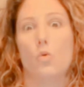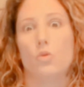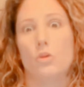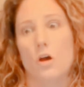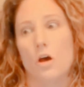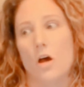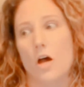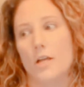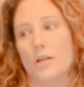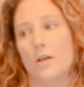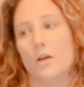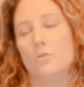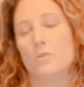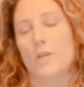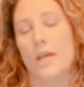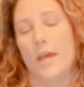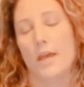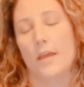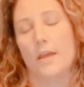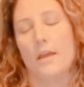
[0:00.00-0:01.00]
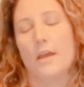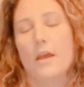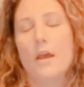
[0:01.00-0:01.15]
God. Okay.